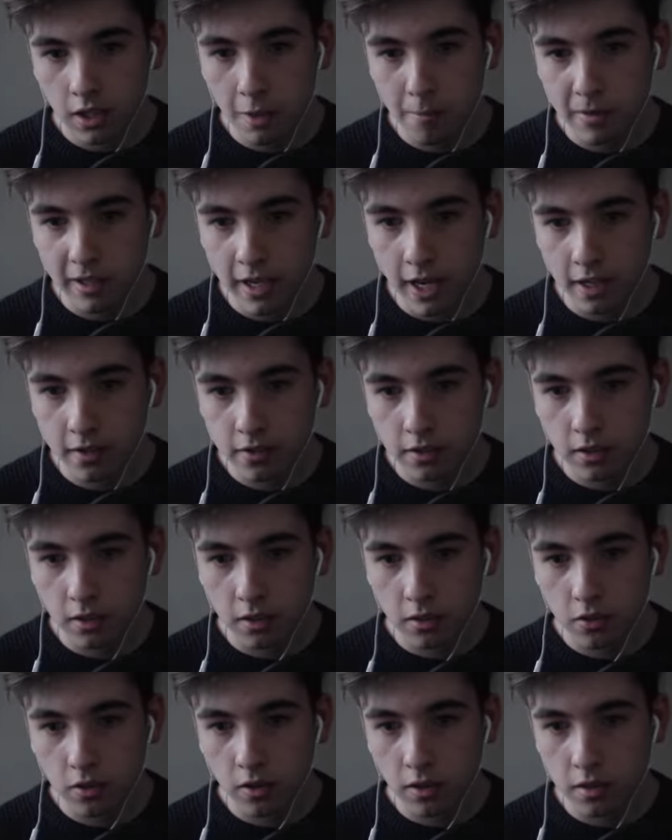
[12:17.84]
That big hand's
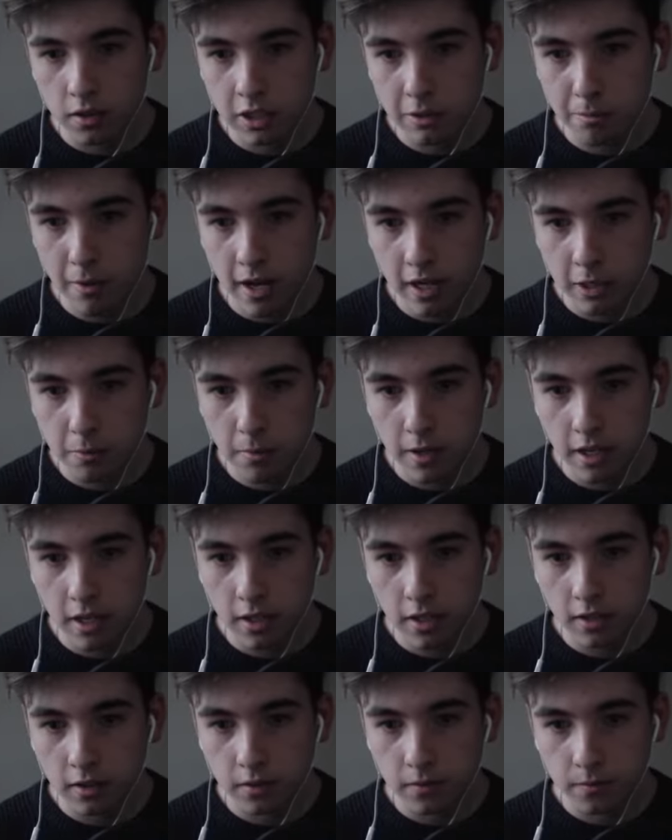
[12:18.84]
going to try and smack
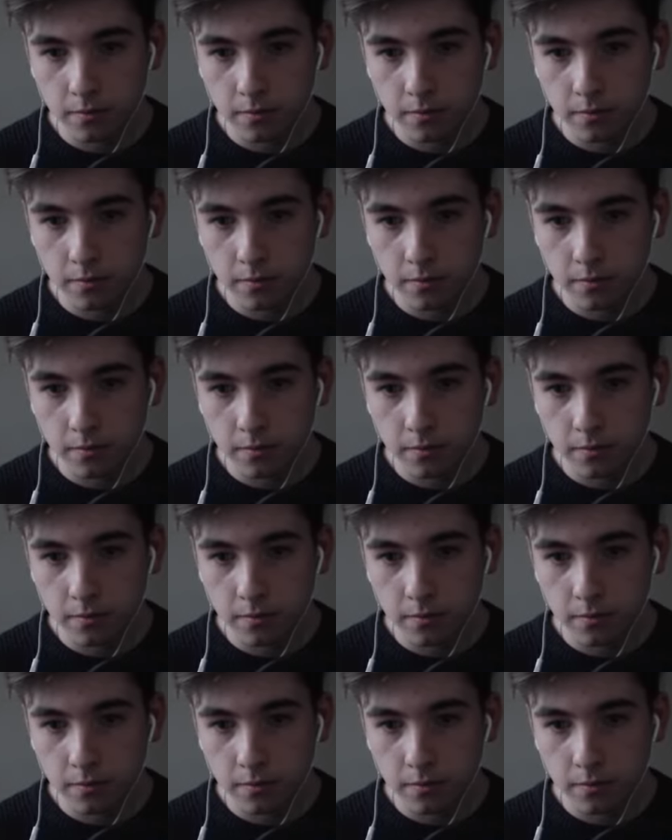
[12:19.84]
me.